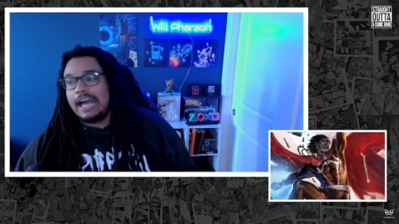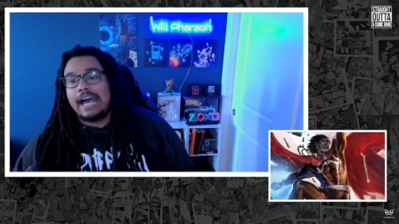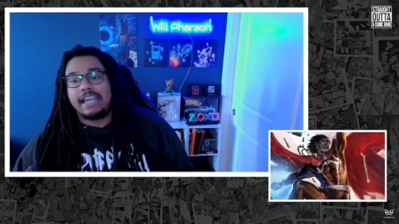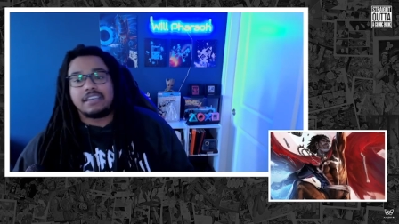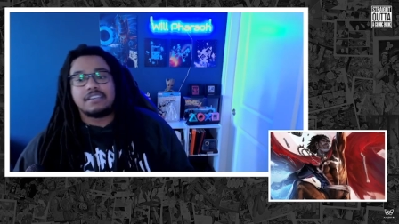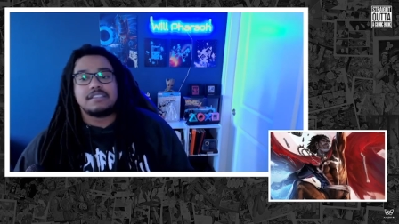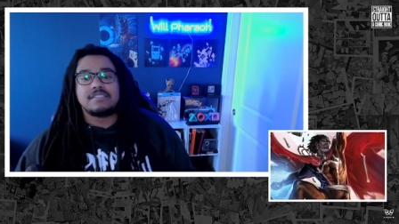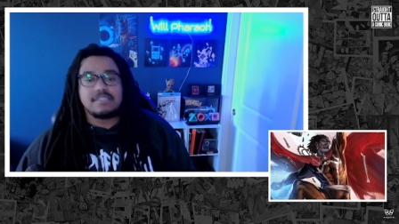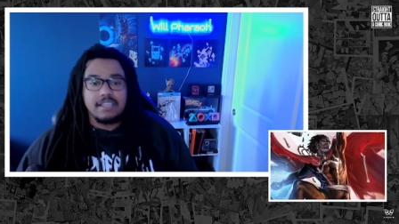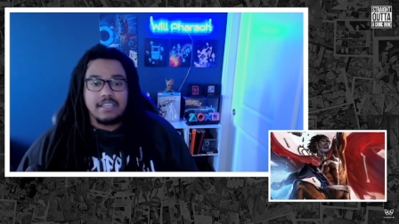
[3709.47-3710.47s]
I could
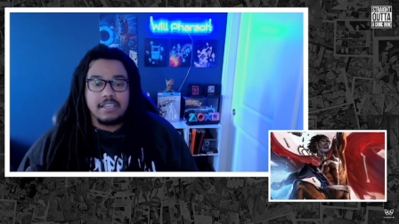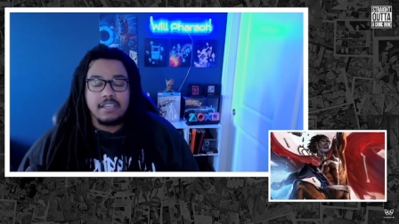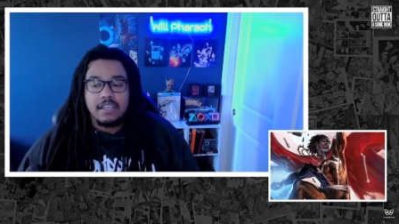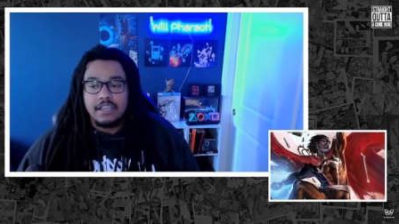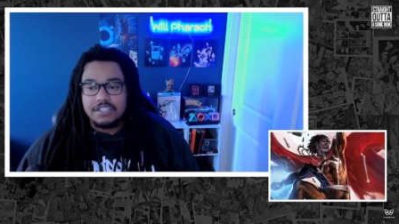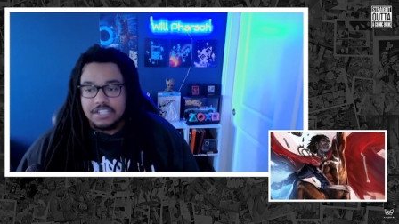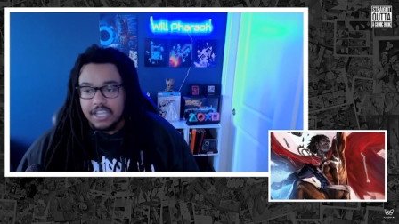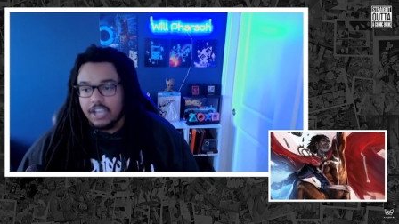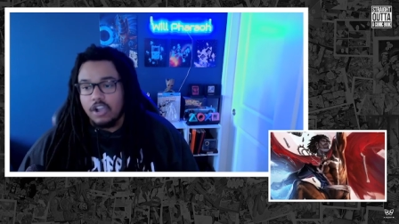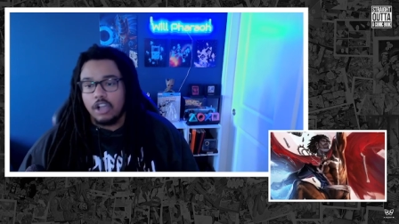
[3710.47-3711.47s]
see
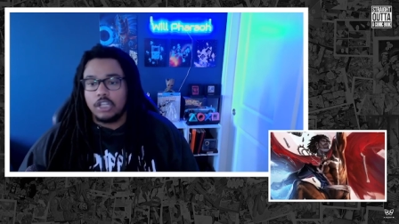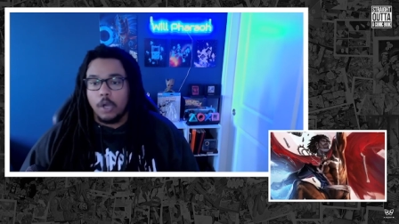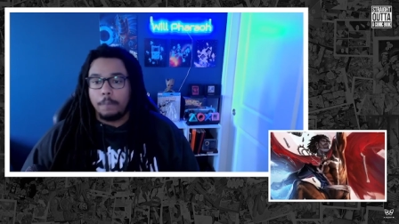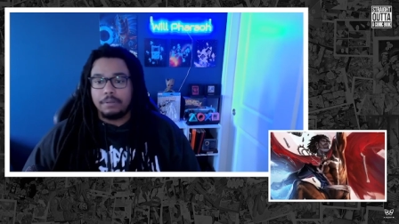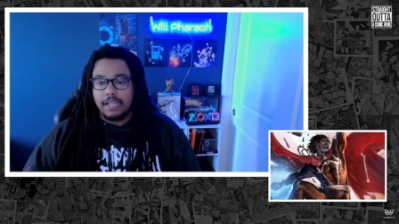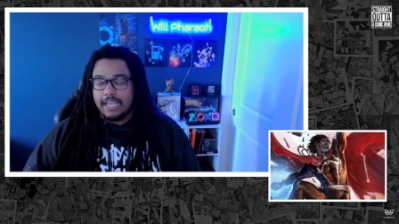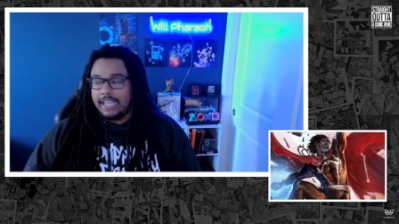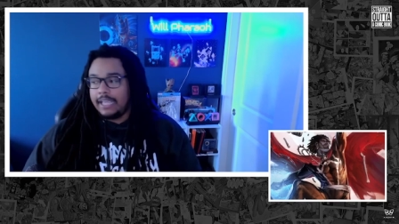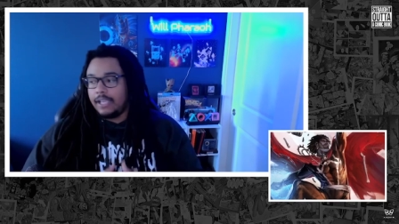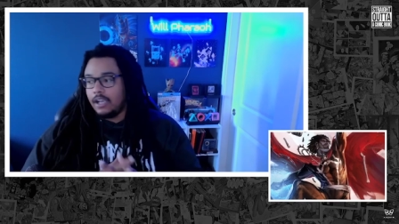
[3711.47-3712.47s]
Giancarlo
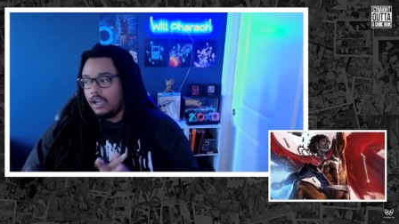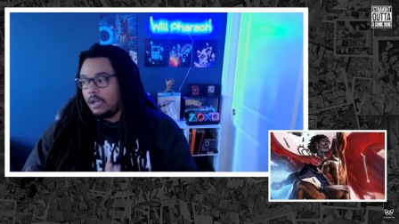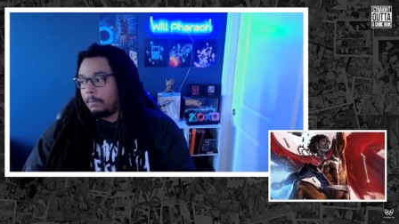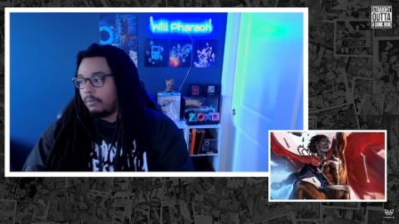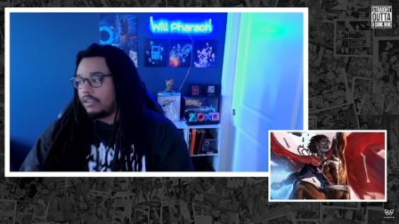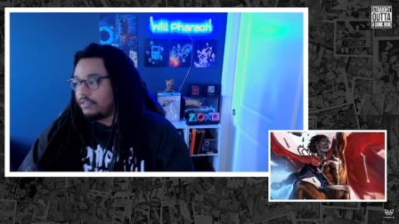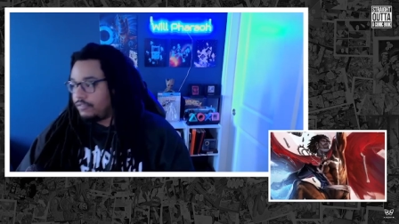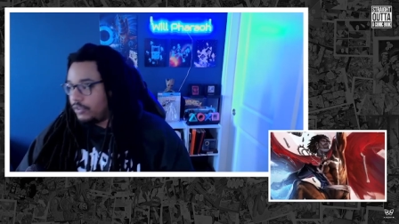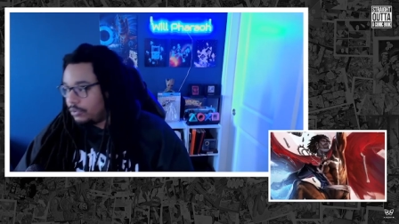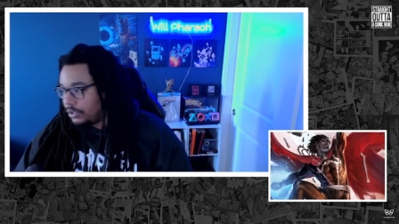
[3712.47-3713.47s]
playing Brother
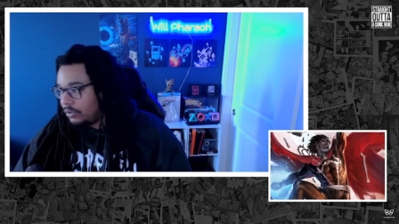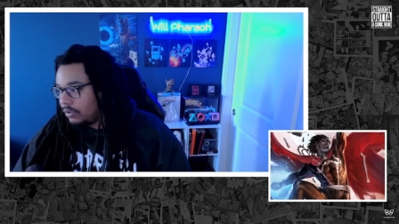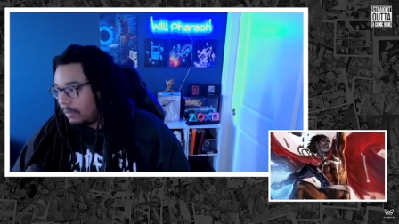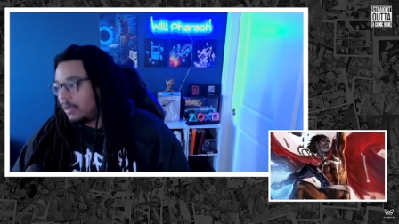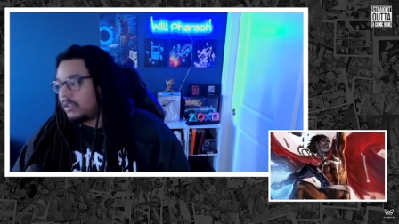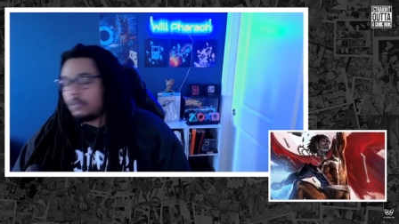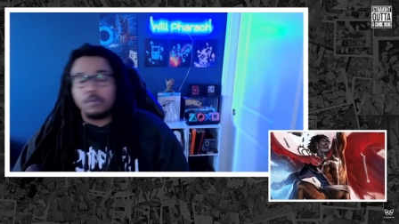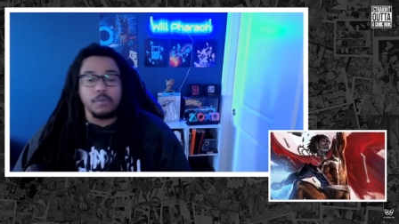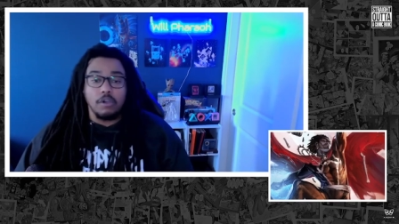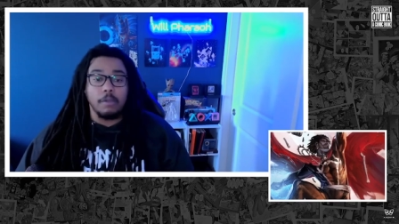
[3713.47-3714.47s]
Voodoo. Or, we're
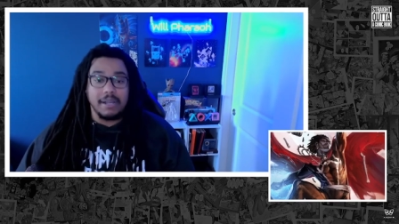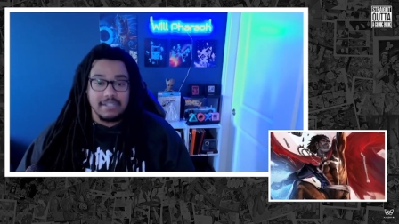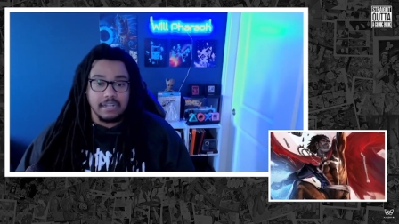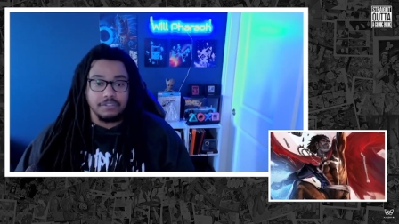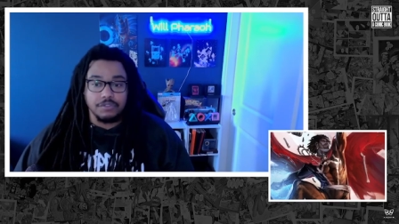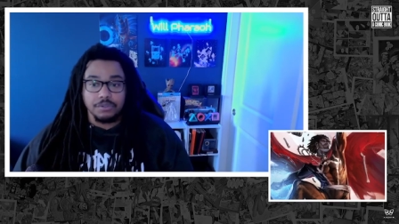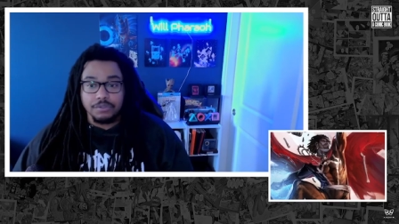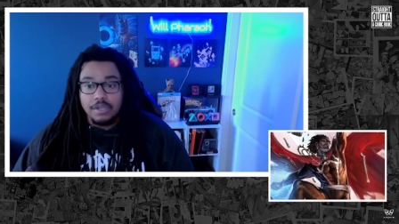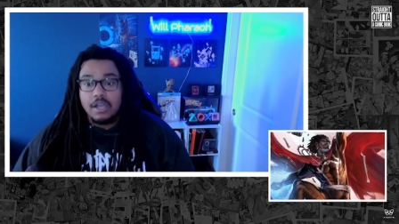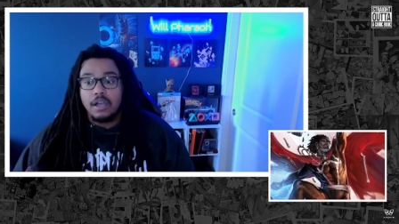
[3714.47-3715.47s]
going to go by Dr.
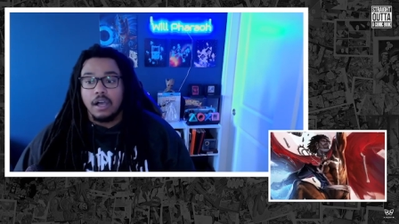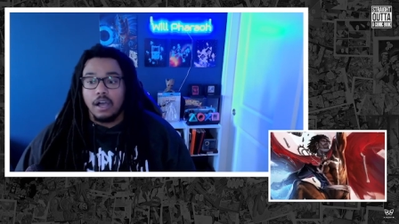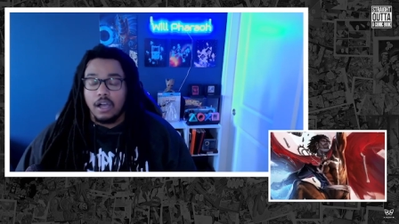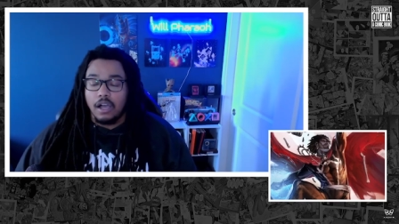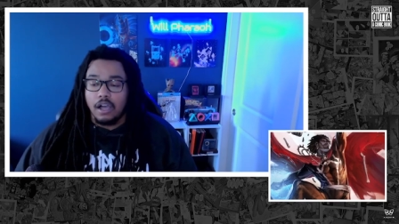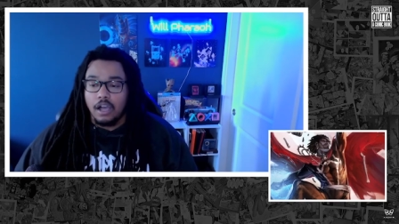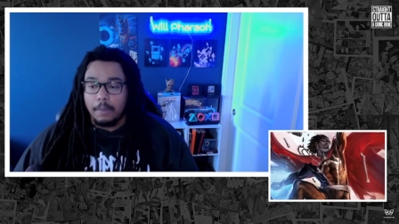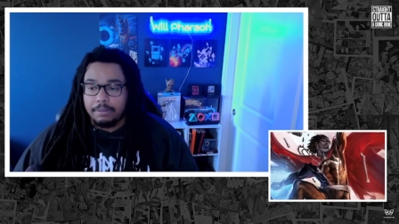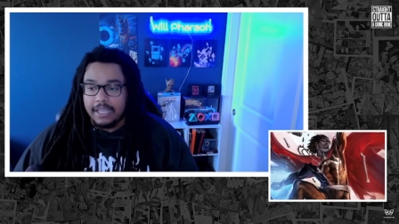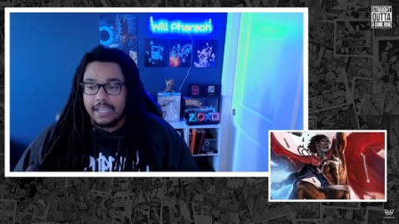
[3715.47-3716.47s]

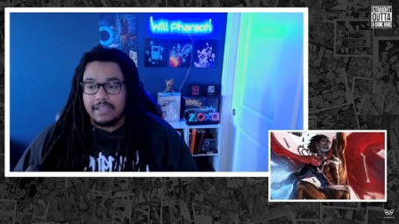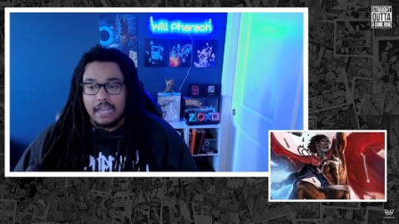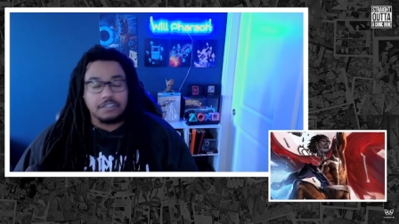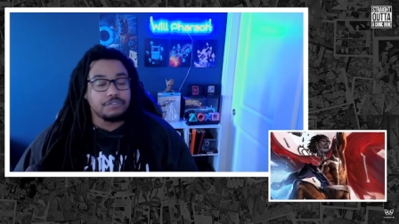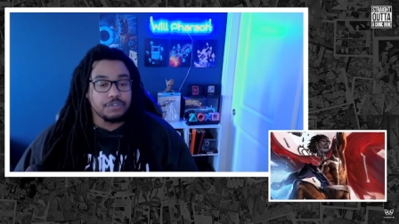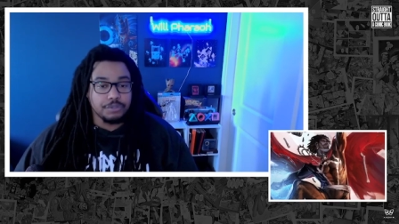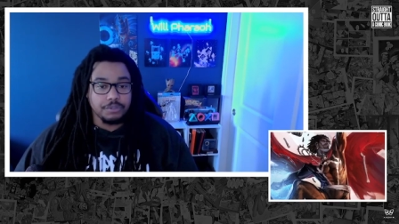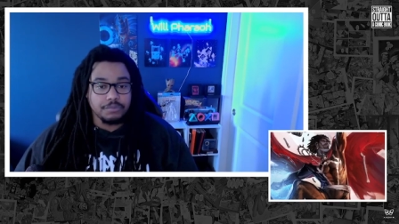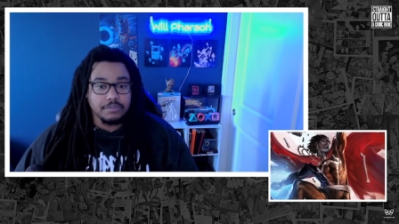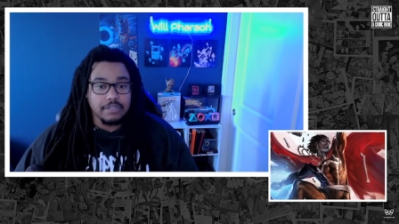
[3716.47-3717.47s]
Voodoo. Playing Dr.
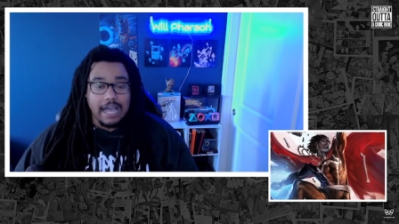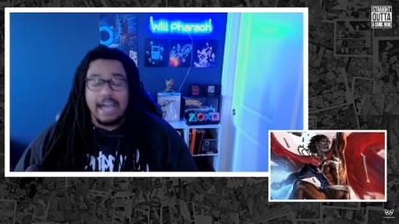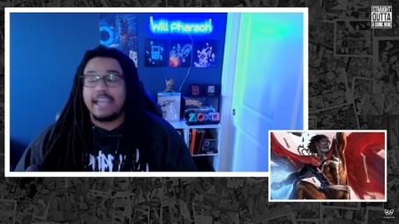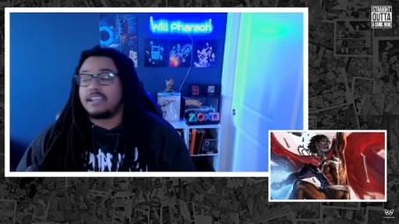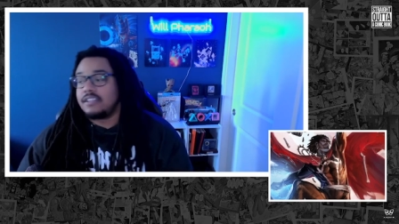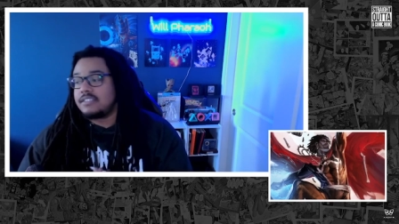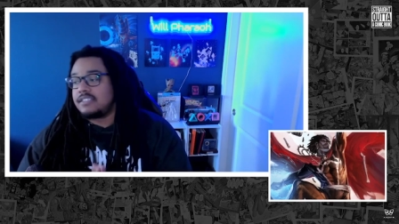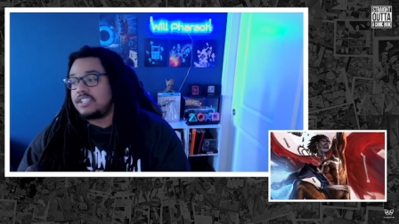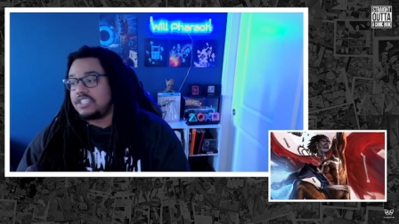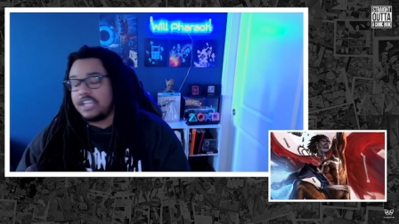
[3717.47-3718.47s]
Voodoo. I could
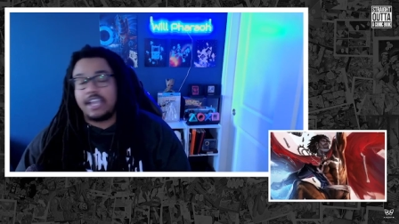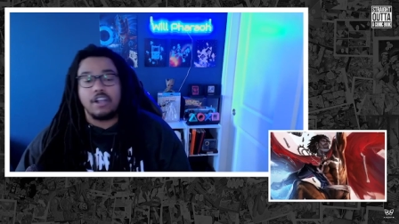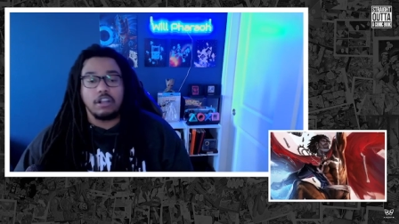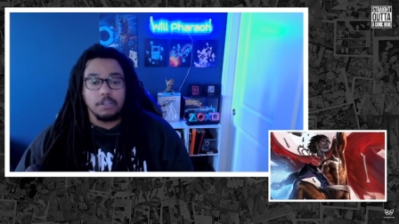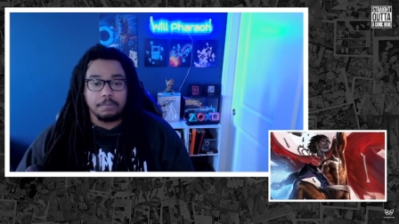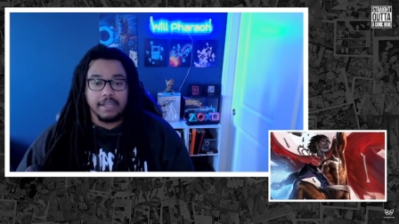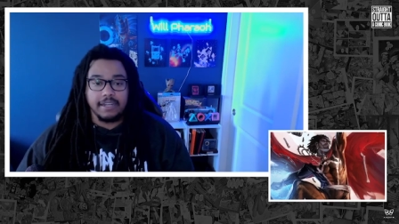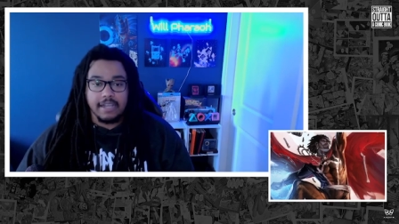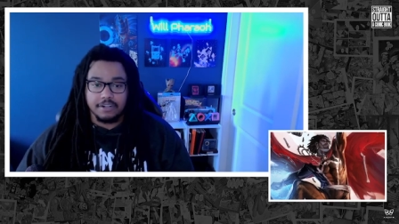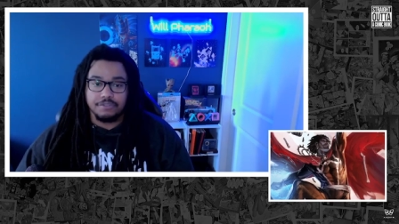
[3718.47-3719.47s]
see Giancarlo
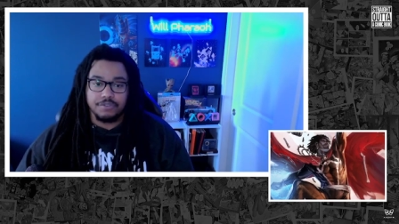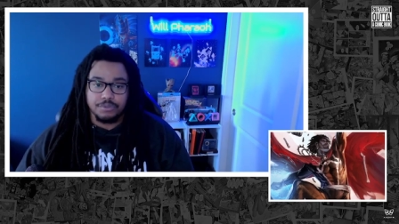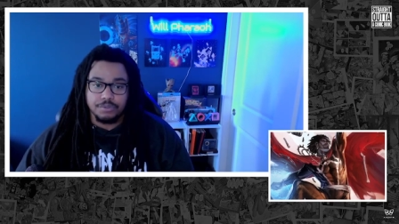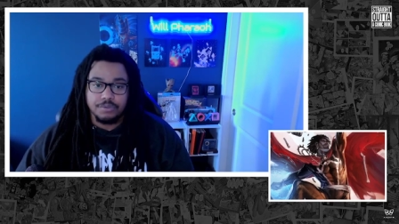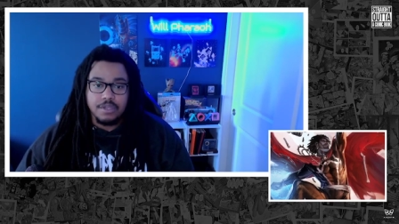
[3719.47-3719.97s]
playing Dr. Voodoo